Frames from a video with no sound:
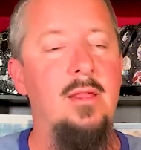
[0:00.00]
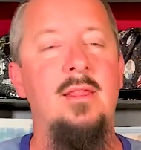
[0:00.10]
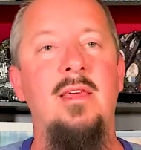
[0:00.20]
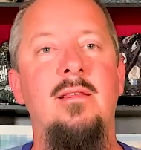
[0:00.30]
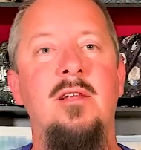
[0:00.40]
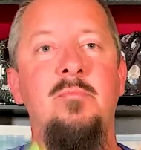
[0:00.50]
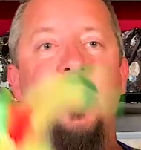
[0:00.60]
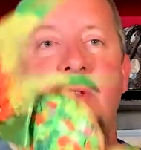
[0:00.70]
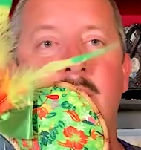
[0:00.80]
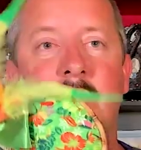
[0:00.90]
these little
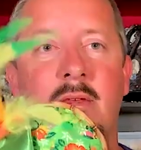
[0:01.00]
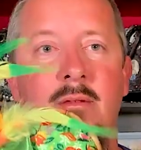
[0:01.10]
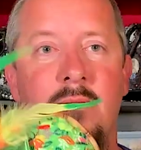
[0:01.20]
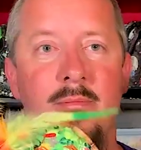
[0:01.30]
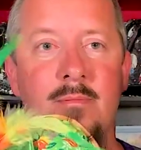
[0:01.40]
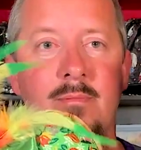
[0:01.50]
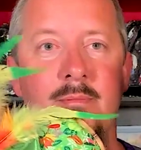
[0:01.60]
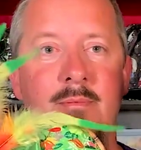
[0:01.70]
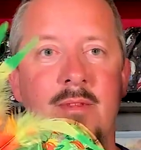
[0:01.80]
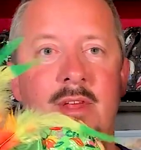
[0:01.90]
beauties
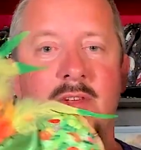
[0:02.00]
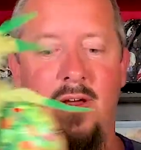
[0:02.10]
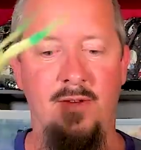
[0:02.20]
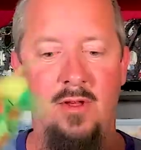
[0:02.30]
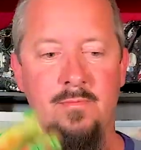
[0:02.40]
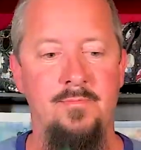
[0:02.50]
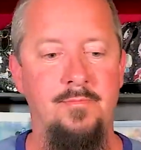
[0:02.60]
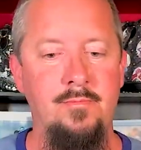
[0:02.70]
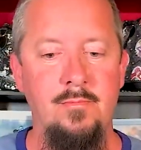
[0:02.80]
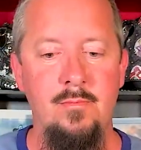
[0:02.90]
sent off to you.
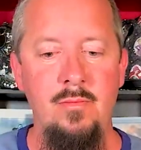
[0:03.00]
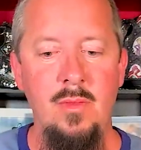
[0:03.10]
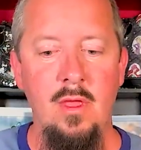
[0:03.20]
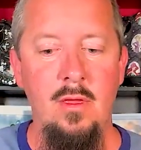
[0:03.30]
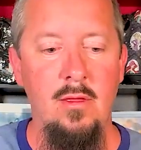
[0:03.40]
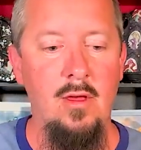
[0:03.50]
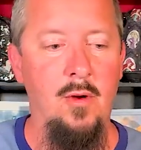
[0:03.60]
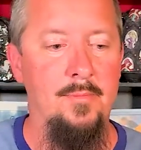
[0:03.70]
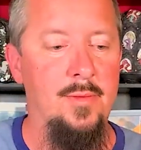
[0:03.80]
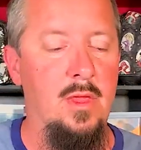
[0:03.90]

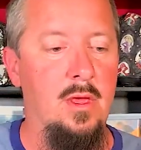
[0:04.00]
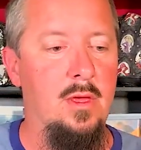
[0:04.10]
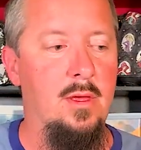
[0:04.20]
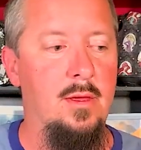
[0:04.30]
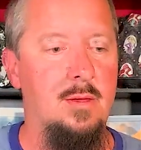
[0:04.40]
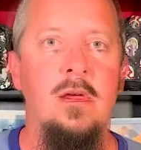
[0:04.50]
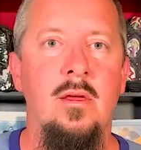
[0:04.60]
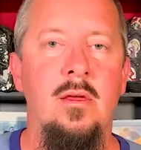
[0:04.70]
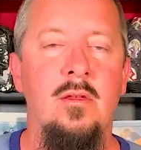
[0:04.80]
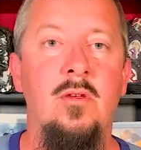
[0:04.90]
So,
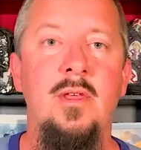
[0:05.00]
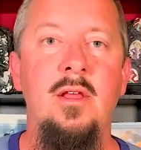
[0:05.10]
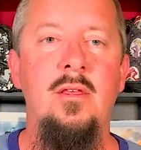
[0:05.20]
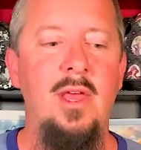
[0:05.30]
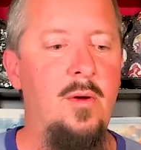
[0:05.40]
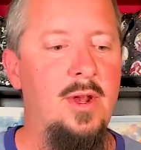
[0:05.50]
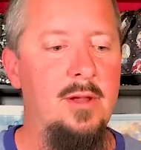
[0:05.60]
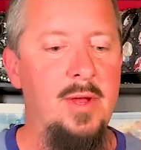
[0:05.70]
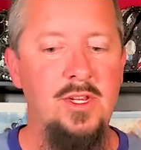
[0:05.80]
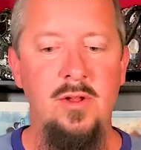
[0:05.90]
so the other thing I wanted
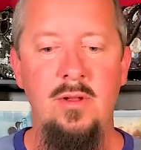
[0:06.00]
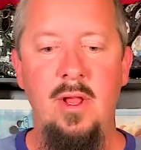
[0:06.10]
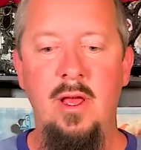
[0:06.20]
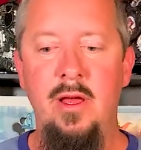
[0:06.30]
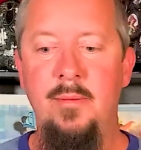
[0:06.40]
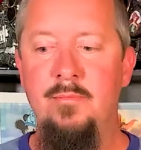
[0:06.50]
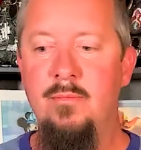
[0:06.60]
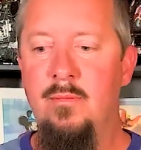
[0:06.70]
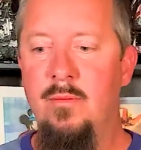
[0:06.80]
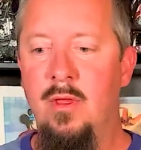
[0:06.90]
to mention, um,
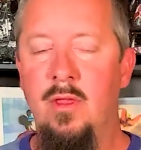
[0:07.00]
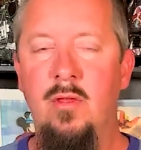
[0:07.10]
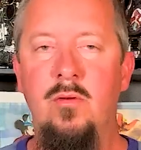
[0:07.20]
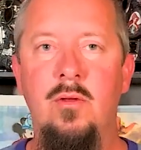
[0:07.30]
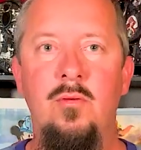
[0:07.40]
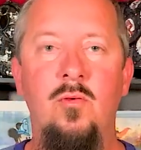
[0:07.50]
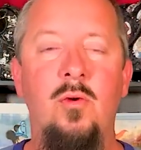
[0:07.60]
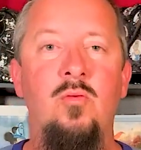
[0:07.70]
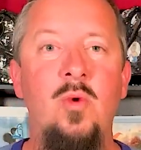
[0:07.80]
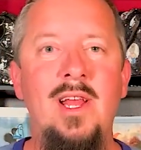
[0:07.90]

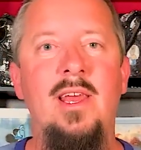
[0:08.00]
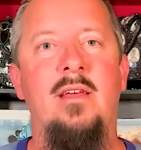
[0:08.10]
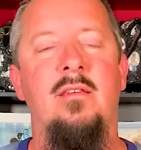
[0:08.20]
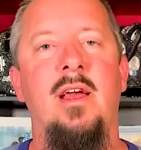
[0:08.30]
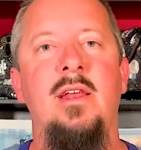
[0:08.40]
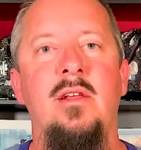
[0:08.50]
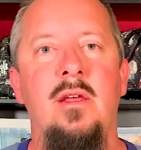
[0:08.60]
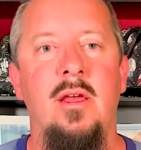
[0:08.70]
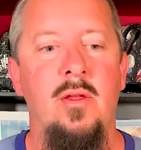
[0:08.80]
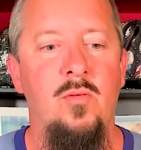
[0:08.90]
we're really
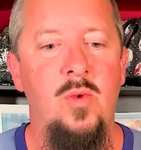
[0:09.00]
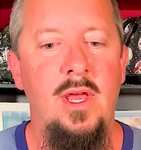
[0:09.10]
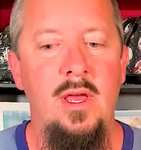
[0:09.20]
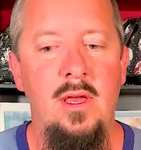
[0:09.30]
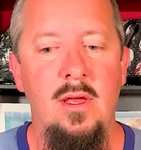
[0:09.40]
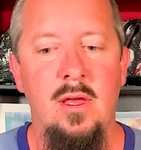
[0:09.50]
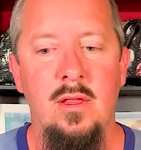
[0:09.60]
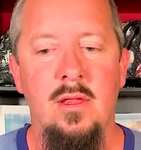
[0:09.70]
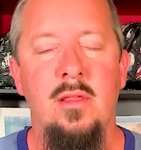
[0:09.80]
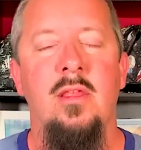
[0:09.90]
excited. We
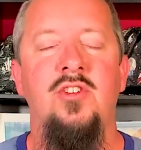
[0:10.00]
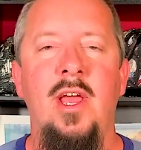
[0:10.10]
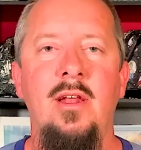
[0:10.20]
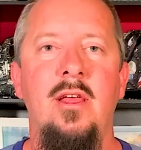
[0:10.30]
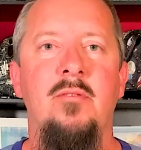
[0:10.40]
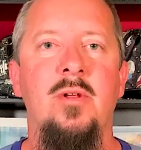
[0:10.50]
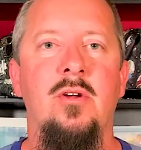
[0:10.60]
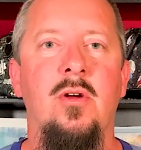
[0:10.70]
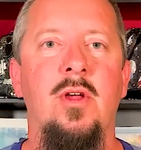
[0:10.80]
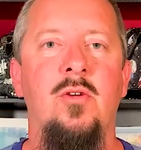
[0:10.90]
the channel has been
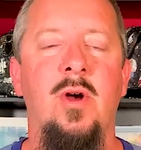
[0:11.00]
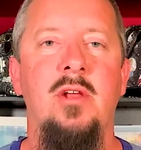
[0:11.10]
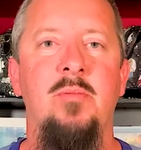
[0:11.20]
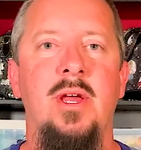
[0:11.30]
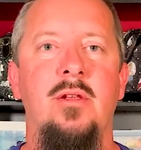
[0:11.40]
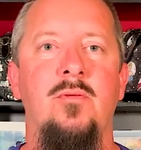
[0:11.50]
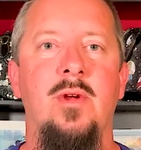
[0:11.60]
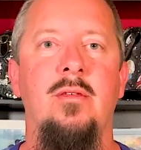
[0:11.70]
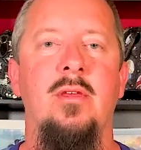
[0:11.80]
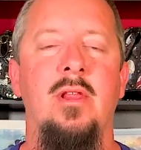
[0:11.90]
growing quite a bit
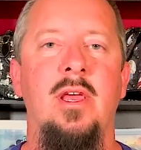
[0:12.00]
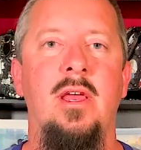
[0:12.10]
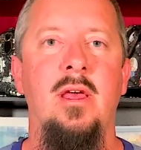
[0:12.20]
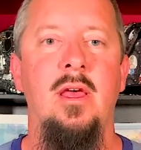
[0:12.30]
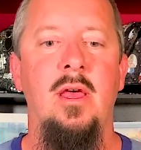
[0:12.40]
recently